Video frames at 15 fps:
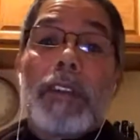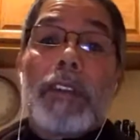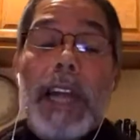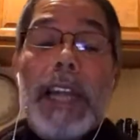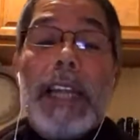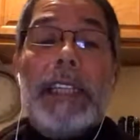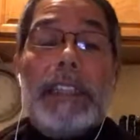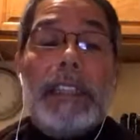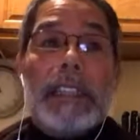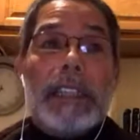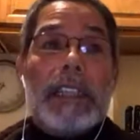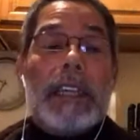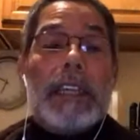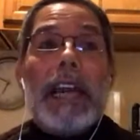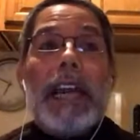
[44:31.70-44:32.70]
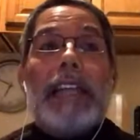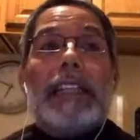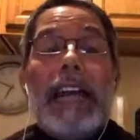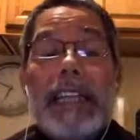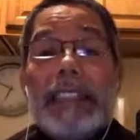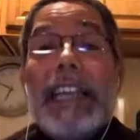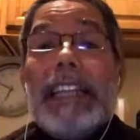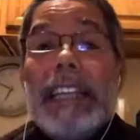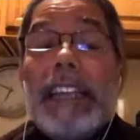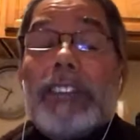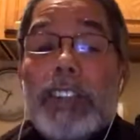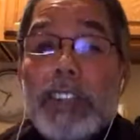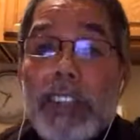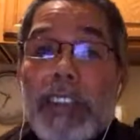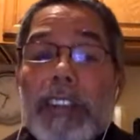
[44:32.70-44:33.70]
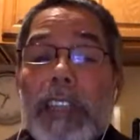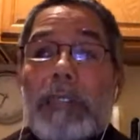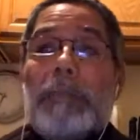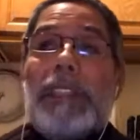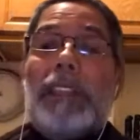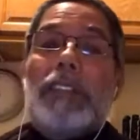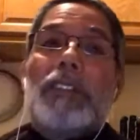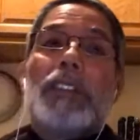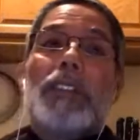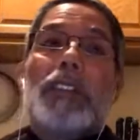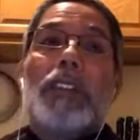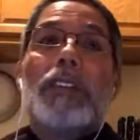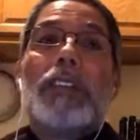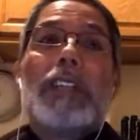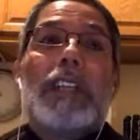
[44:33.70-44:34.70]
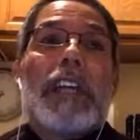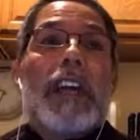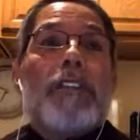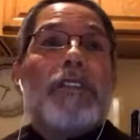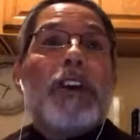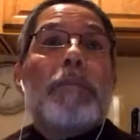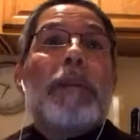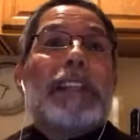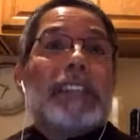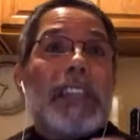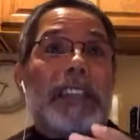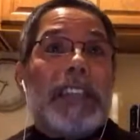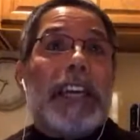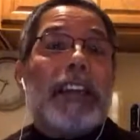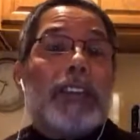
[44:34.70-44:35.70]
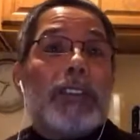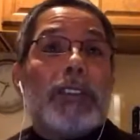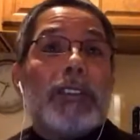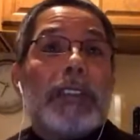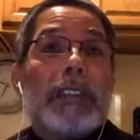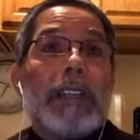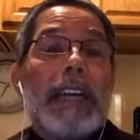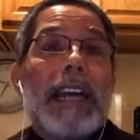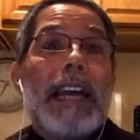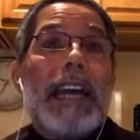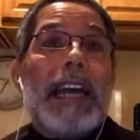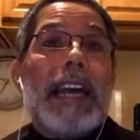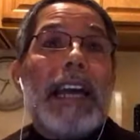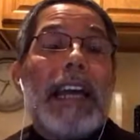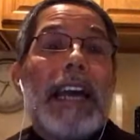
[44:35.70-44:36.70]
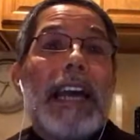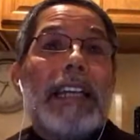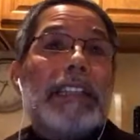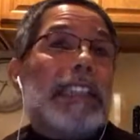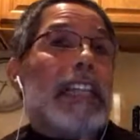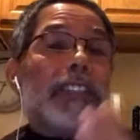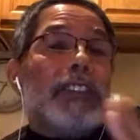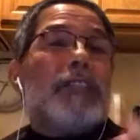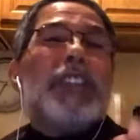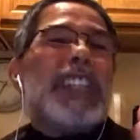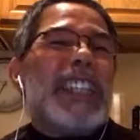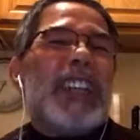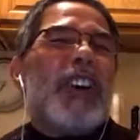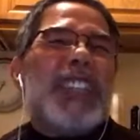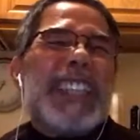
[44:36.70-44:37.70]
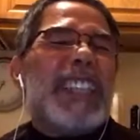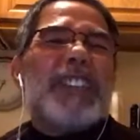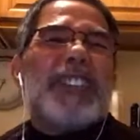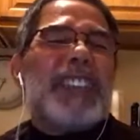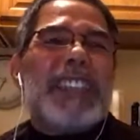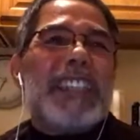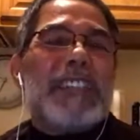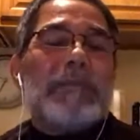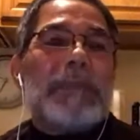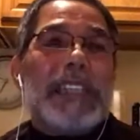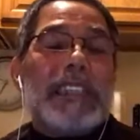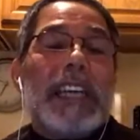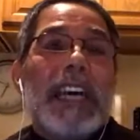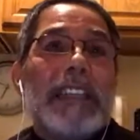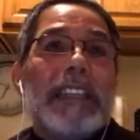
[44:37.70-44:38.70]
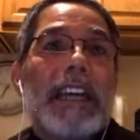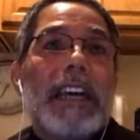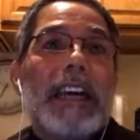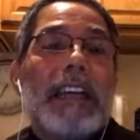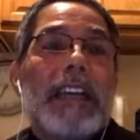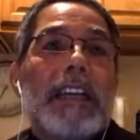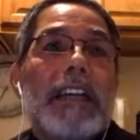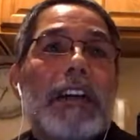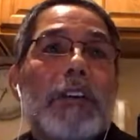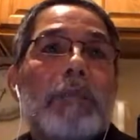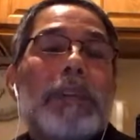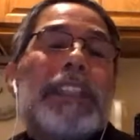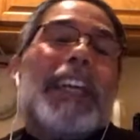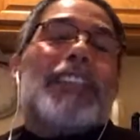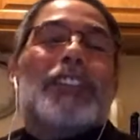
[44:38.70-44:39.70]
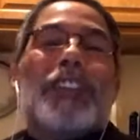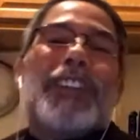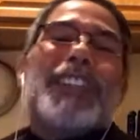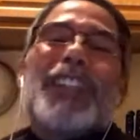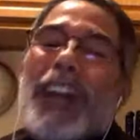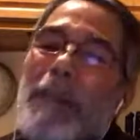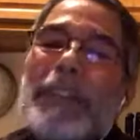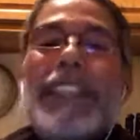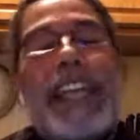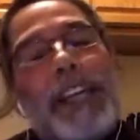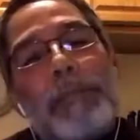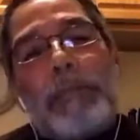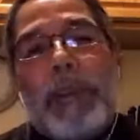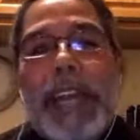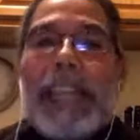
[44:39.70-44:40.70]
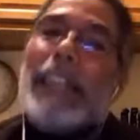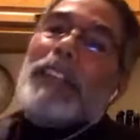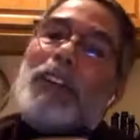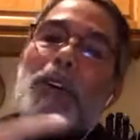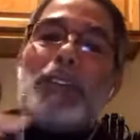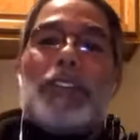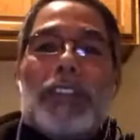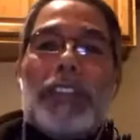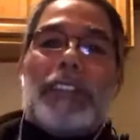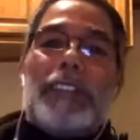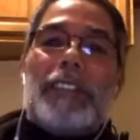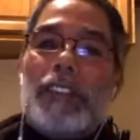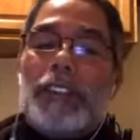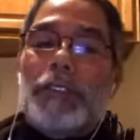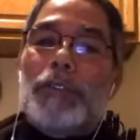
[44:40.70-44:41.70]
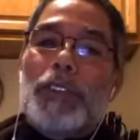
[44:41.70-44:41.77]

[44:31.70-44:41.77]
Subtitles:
right? And that's a good thing, because if you're a bachatero and you're really only interested in bachata, but then you go, I'm gonna take a break and go into the salsa